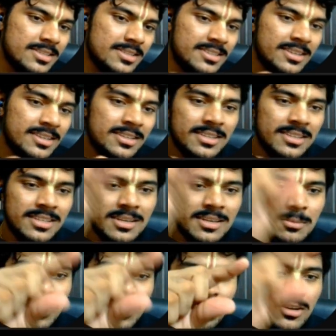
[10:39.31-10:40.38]

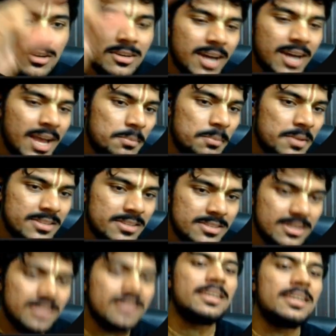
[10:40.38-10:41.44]
accessing the particular
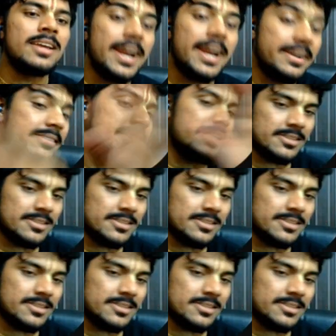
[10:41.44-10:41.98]
IPs and the